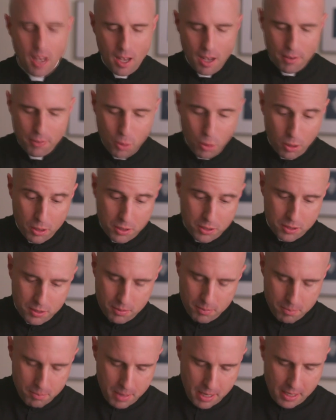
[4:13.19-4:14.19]
Of course,
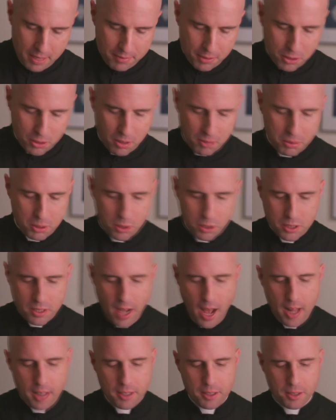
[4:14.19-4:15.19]
many of the scripture
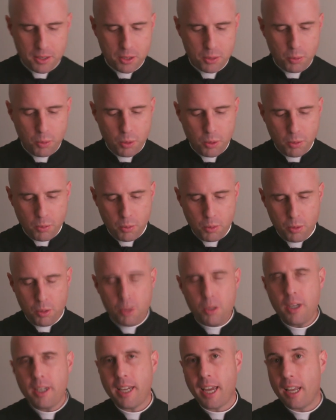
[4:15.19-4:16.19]
scholars will
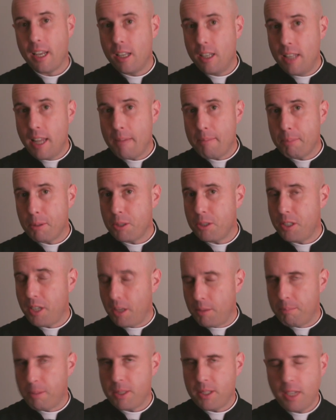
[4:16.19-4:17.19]
look at leprosy
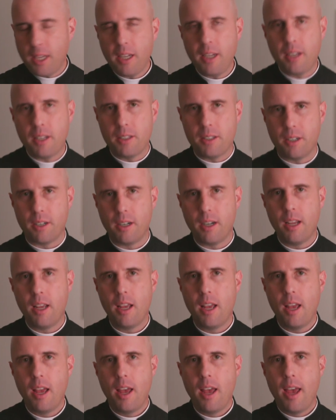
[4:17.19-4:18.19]
in particular
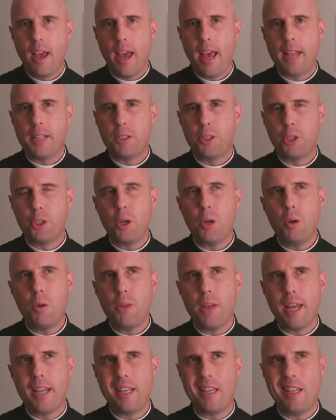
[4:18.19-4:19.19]
and show
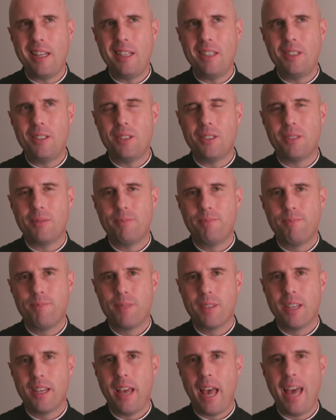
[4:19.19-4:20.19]
that it is
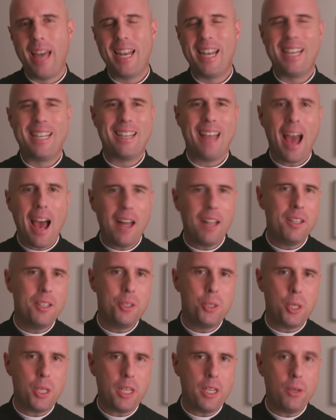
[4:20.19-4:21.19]
an
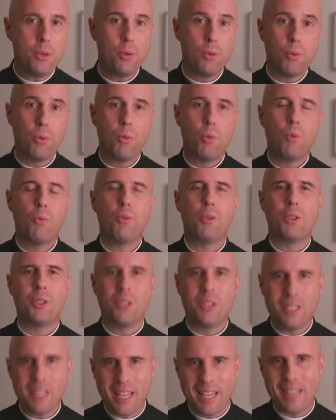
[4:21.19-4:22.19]
analogy for
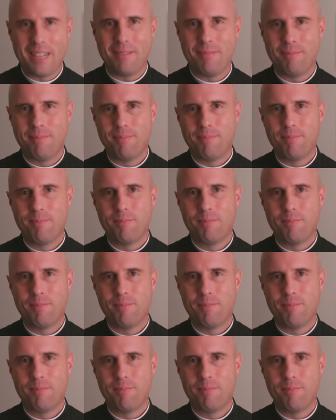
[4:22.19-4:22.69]
sin.